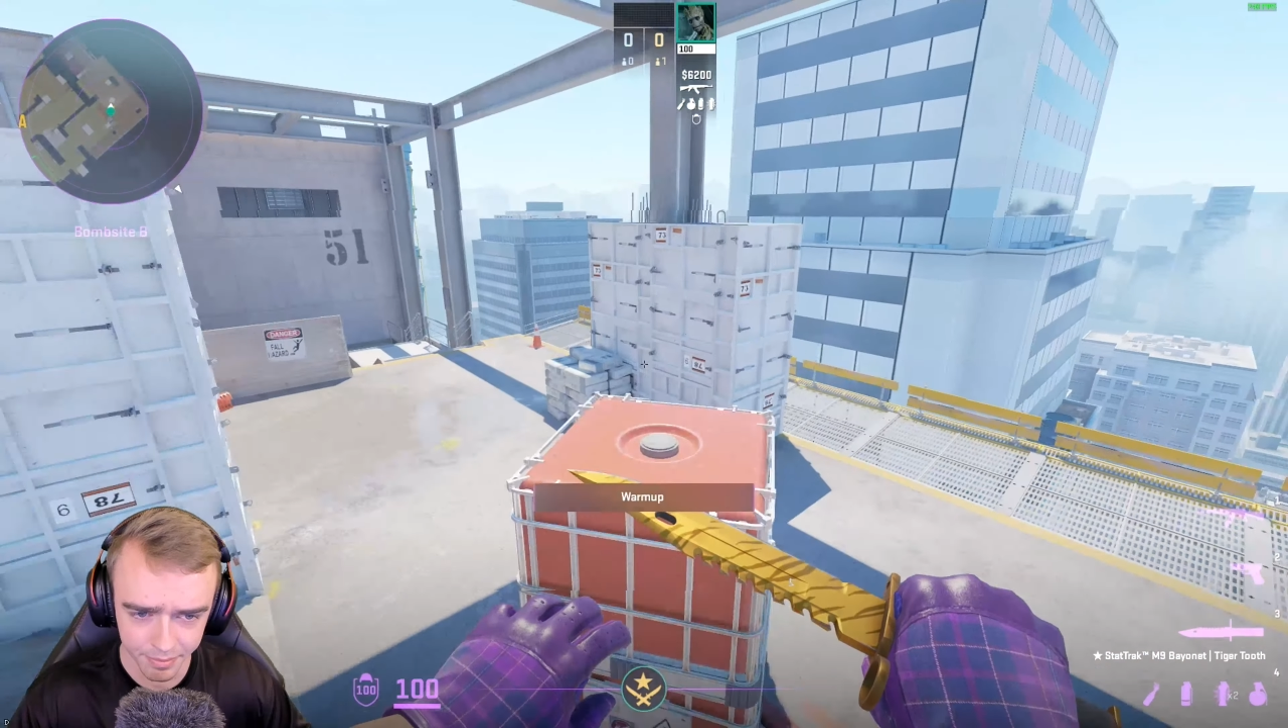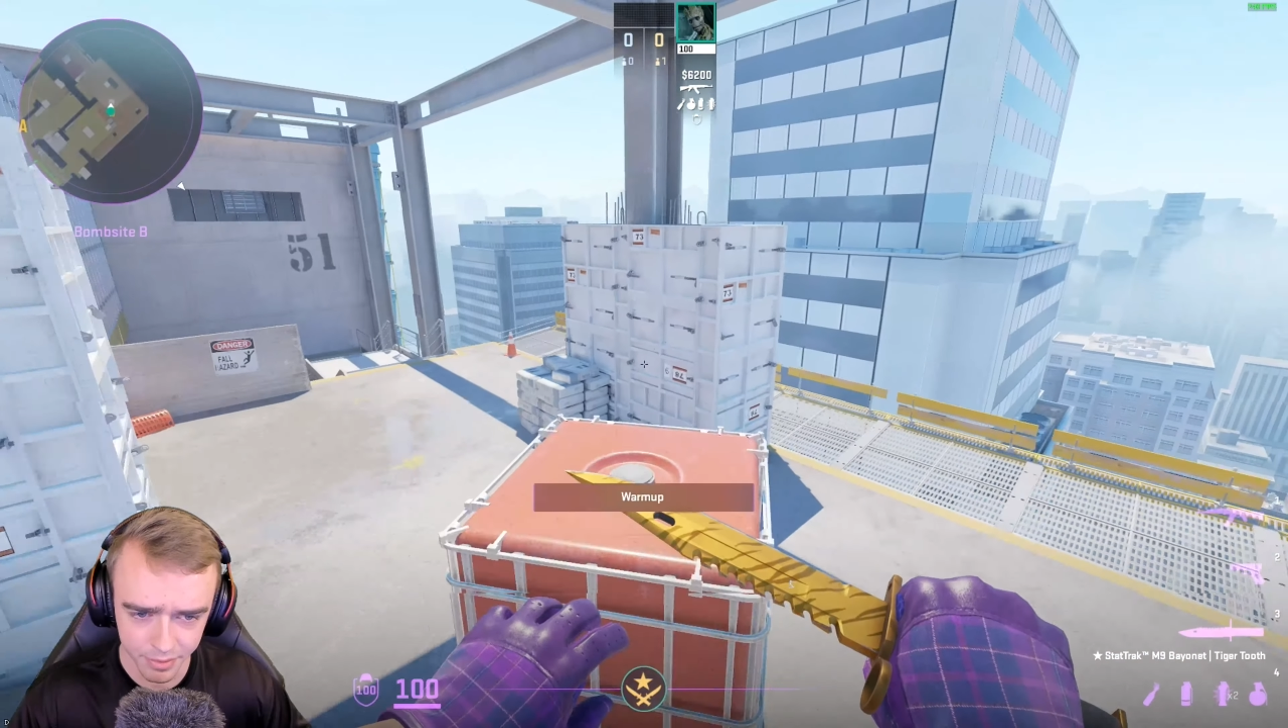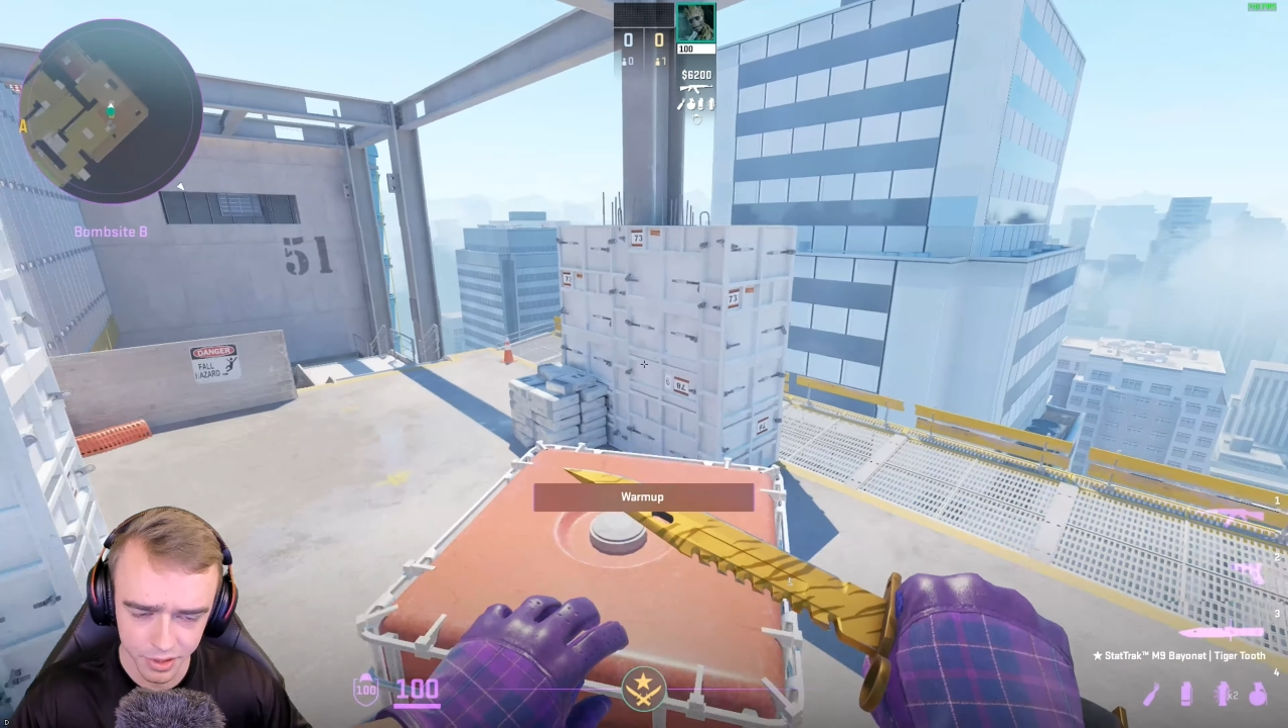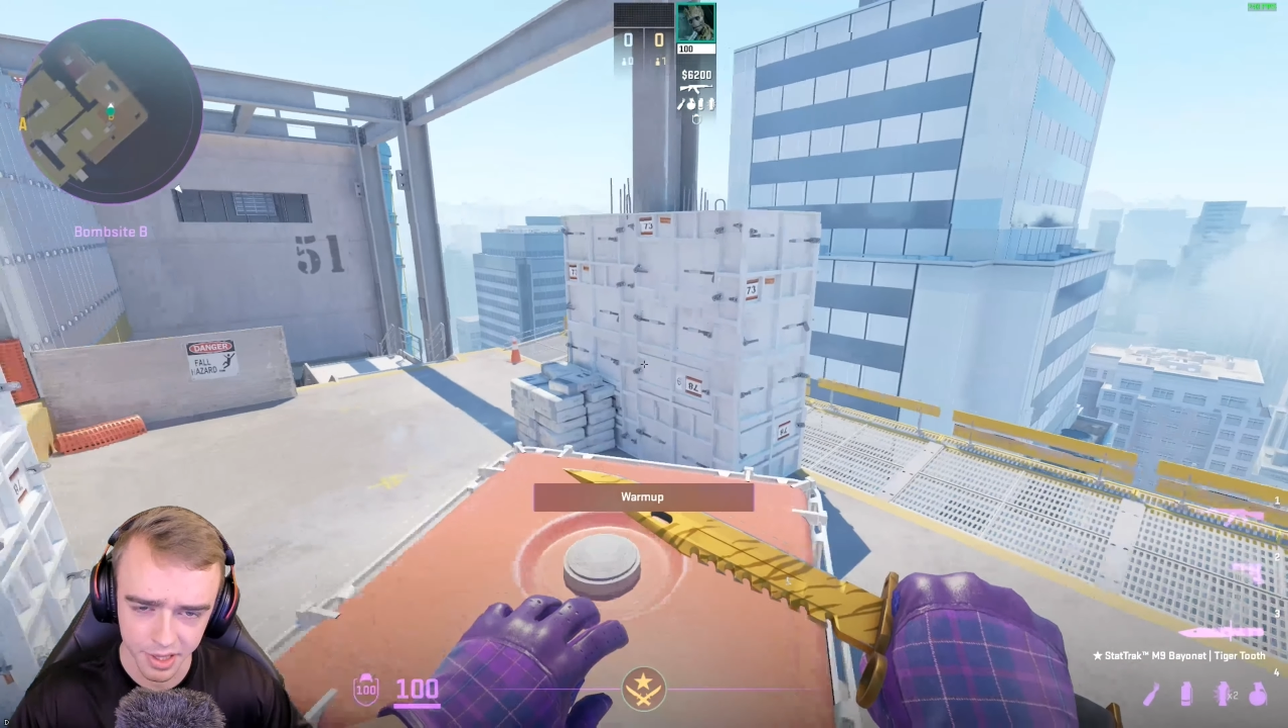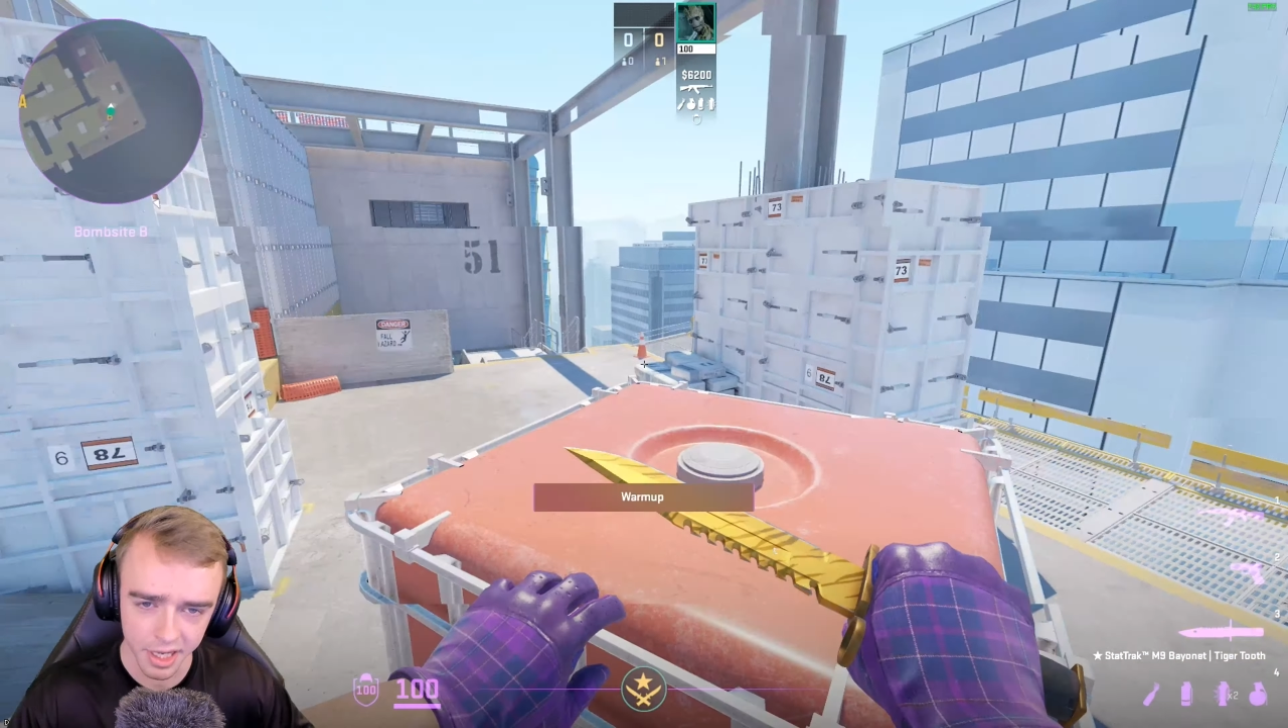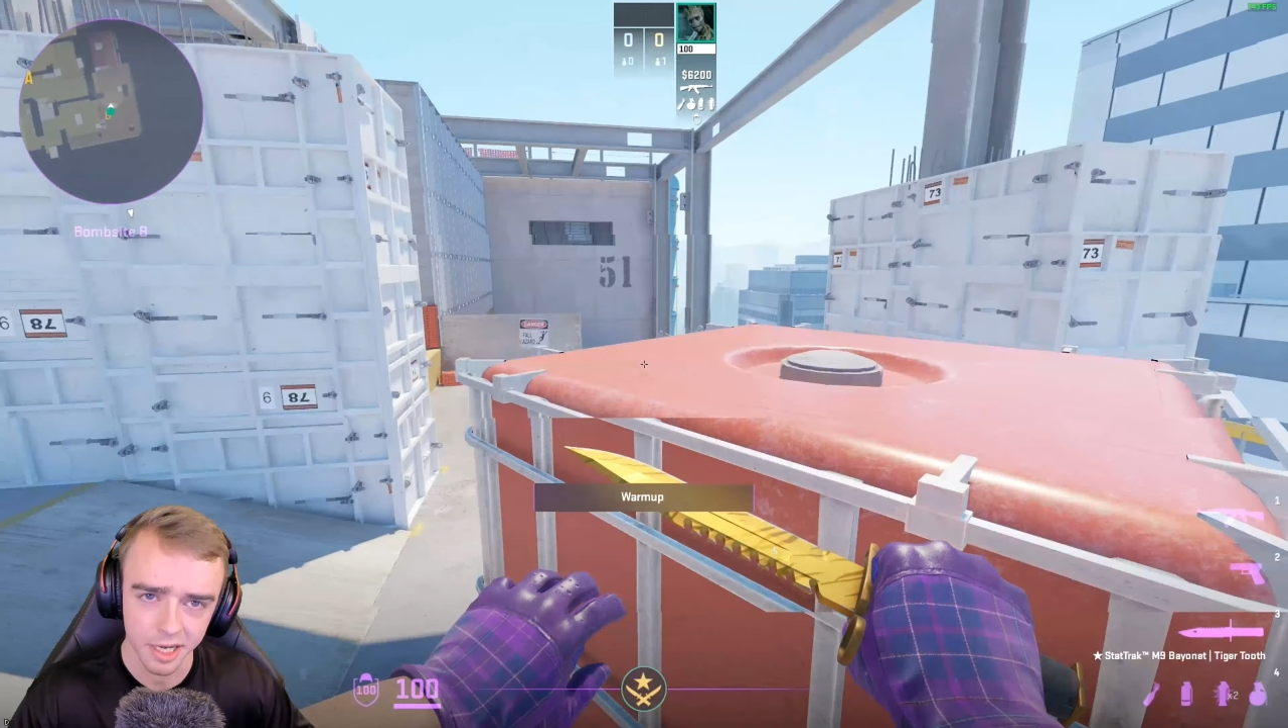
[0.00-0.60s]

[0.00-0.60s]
just think